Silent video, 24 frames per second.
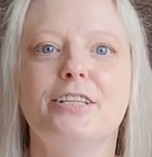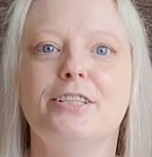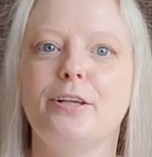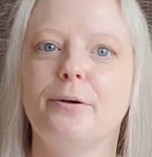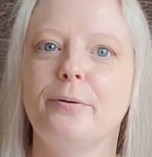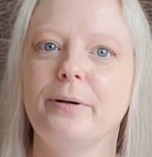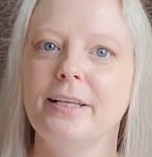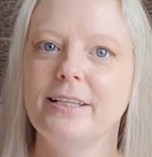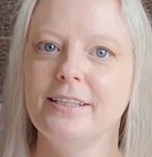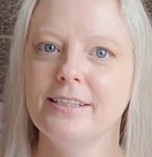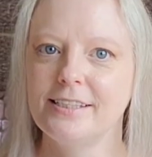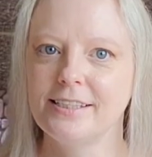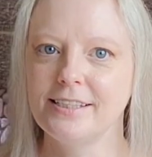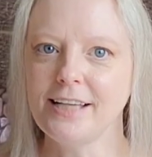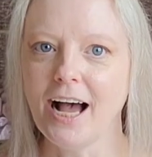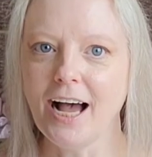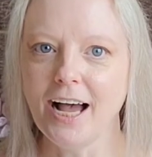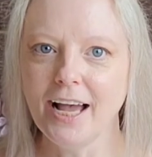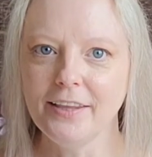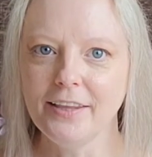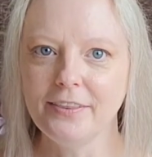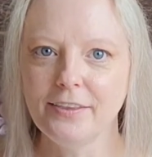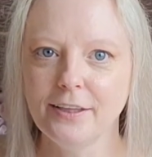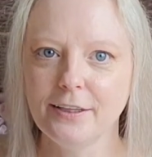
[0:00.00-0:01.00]
So
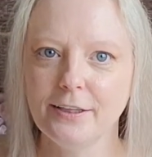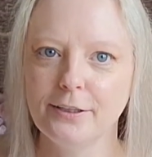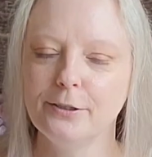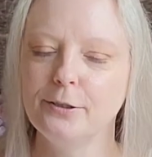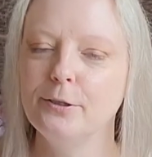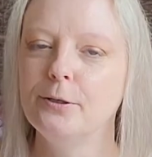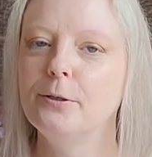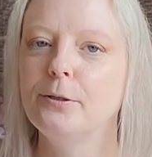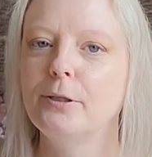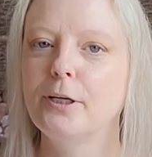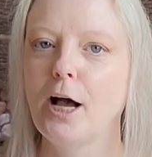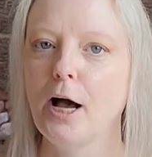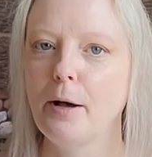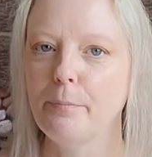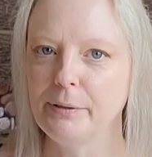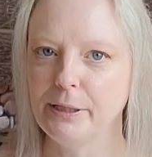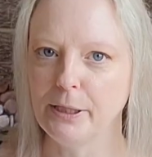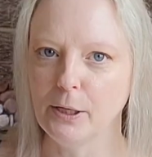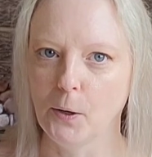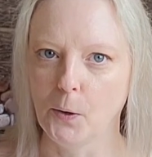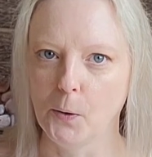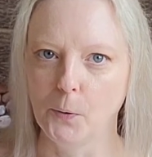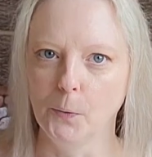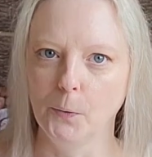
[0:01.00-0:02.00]
inside the little
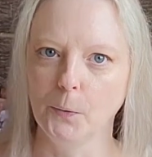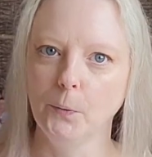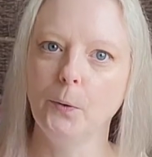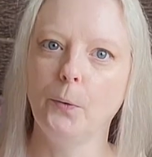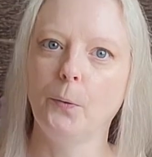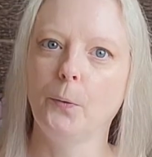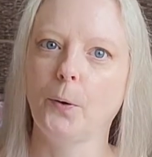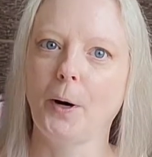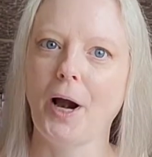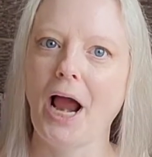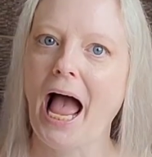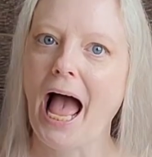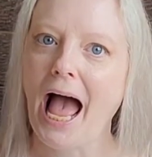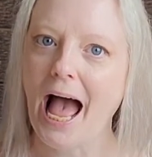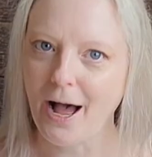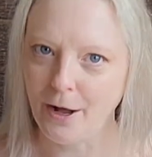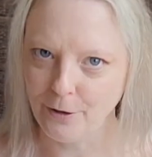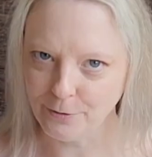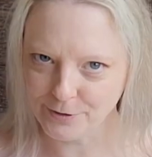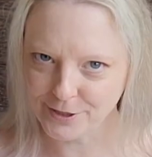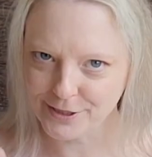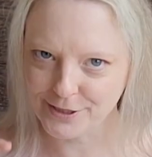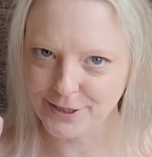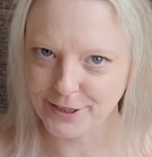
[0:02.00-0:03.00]
cubby hole or
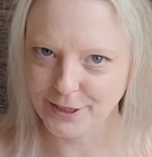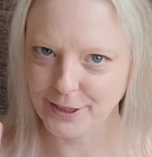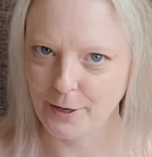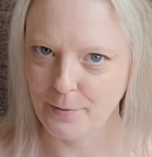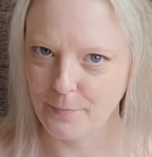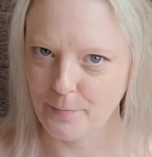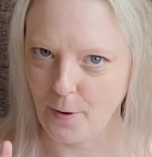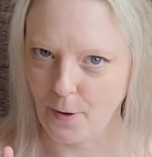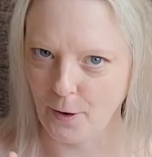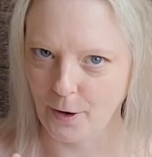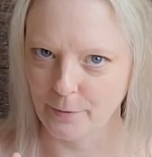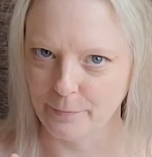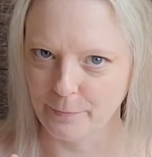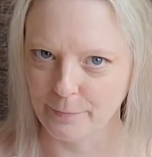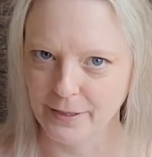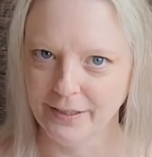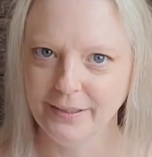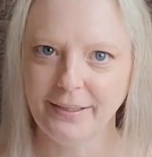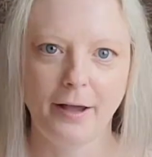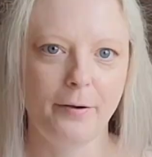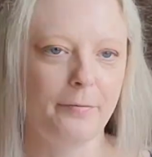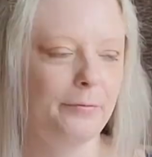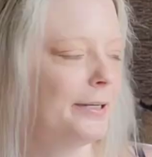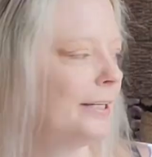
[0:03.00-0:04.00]
house
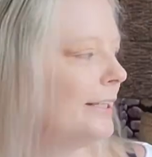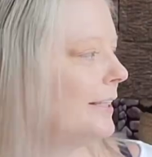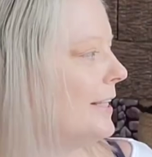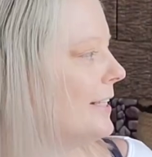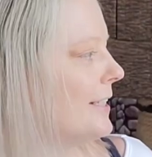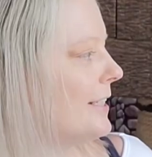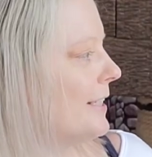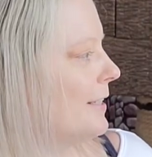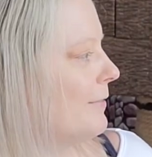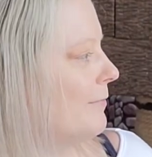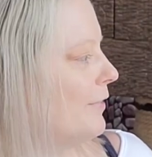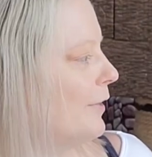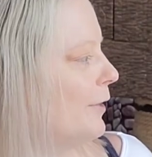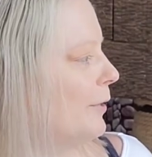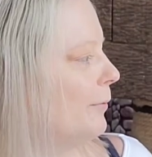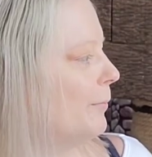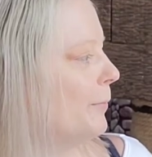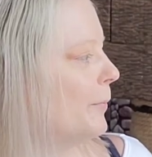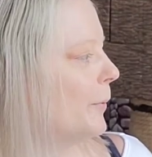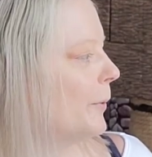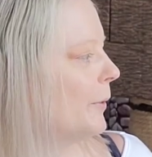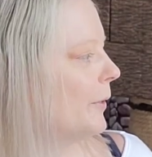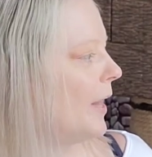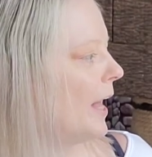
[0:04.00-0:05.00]
compartment, I wanted this to feel
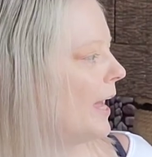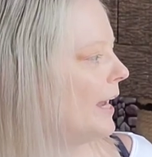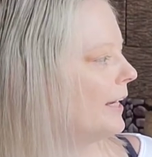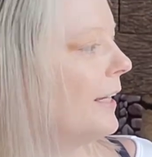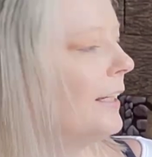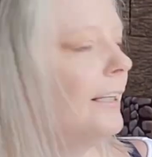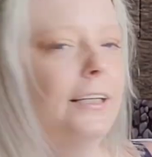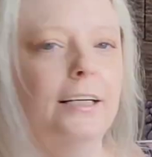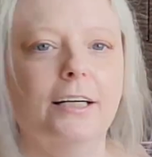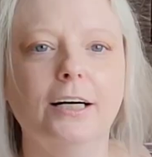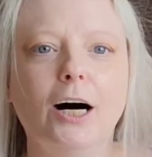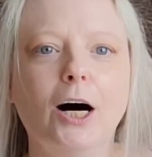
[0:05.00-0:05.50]
more like